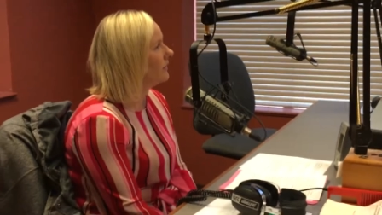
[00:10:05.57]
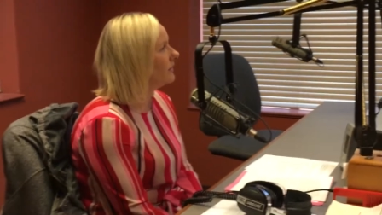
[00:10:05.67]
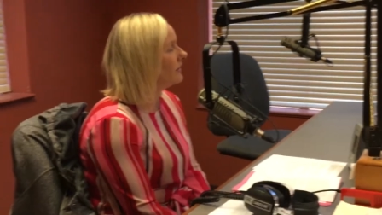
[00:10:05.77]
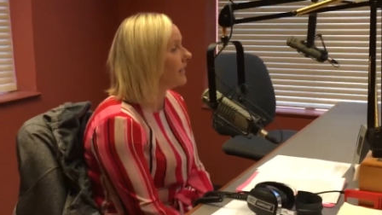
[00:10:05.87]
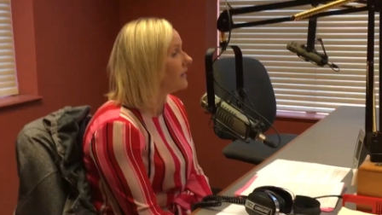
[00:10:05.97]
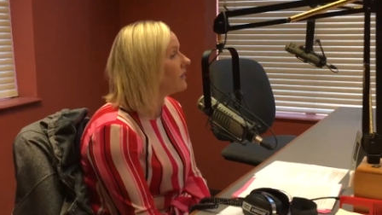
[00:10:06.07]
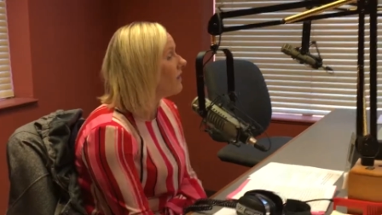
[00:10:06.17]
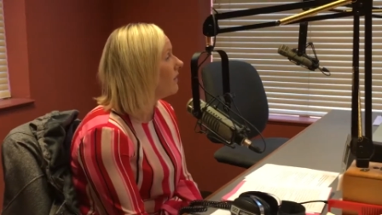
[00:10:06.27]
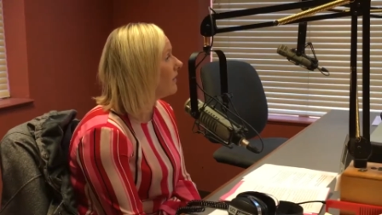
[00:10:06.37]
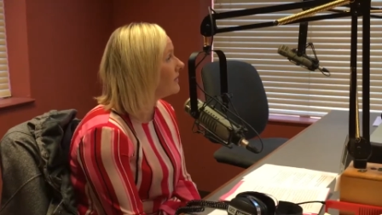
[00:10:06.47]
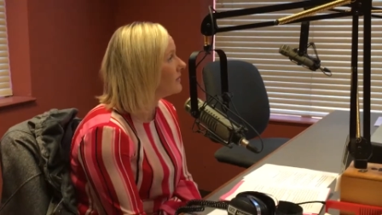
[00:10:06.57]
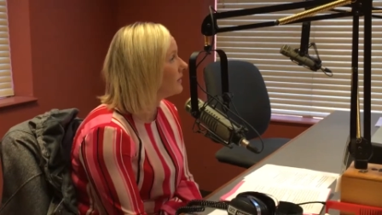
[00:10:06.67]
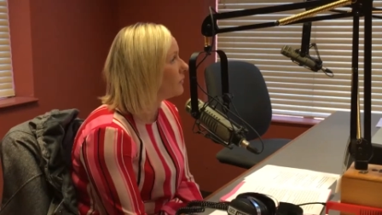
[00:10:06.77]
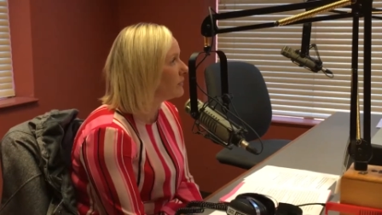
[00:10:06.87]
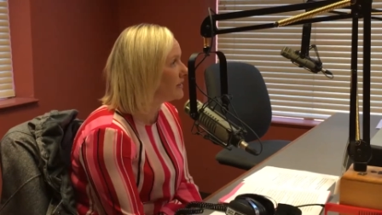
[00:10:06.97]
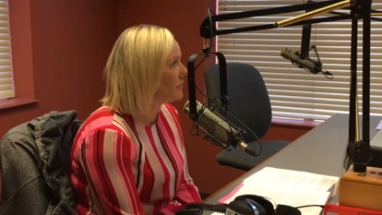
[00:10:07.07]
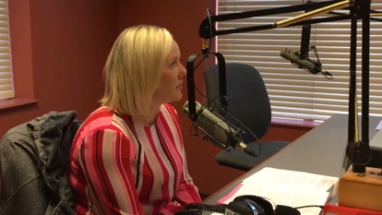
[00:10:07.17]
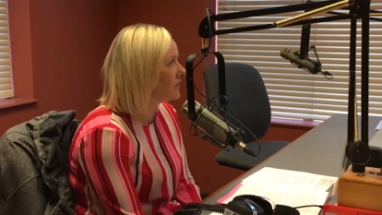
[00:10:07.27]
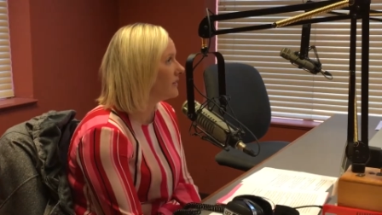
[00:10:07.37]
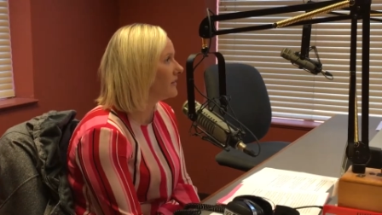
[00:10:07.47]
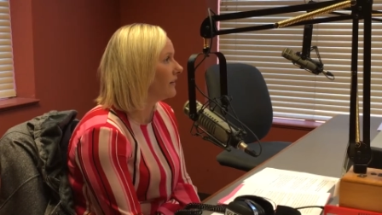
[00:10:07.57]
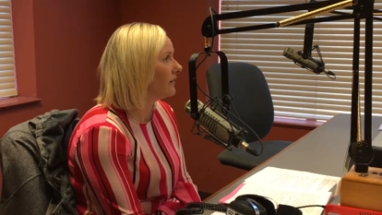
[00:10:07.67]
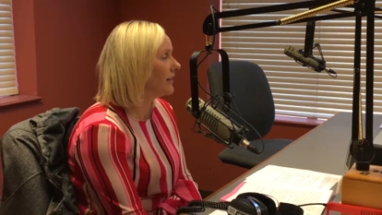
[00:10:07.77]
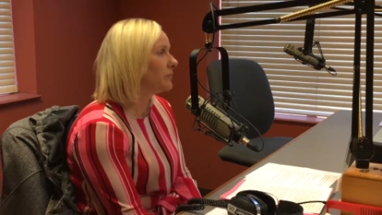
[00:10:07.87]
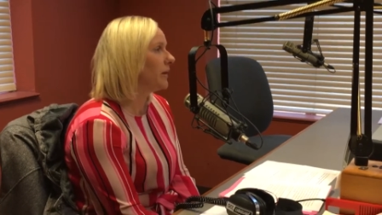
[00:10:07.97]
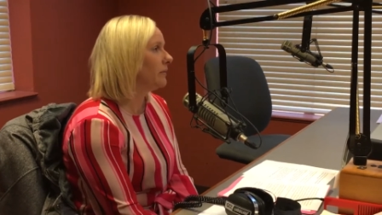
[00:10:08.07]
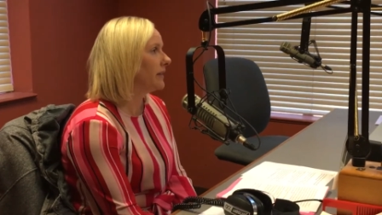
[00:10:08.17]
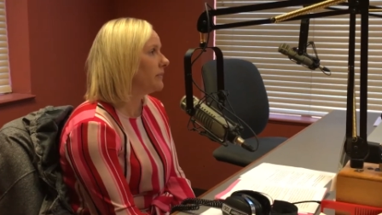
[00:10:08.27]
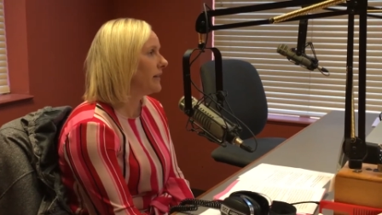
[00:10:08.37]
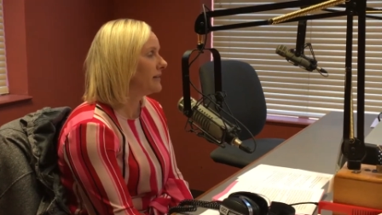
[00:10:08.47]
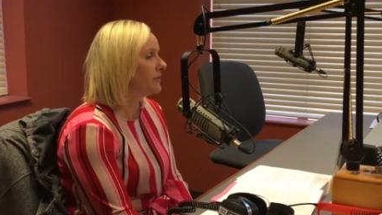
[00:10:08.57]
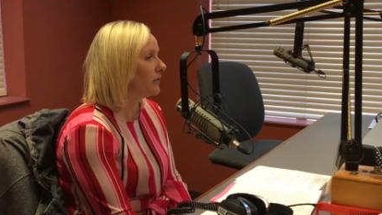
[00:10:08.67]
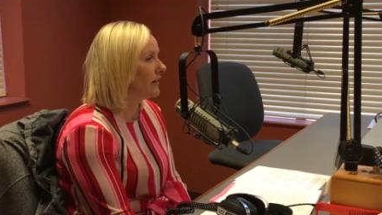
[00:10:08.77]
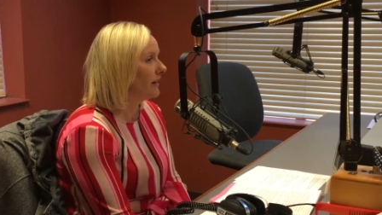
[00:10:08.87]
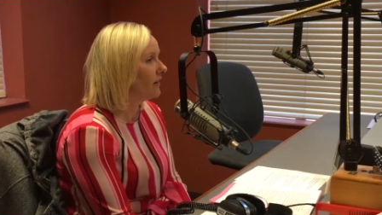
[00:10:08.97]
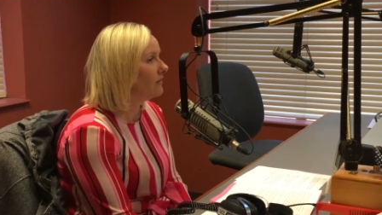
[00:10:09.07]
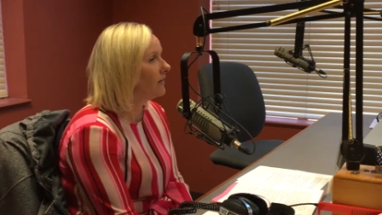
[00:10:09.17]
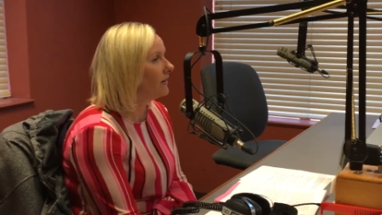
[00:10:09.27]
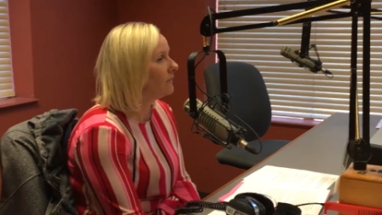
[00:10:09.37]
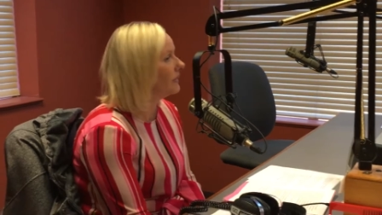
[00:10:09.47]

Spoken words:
They can call us at the Women's Imaging Center. That's probably the best right now.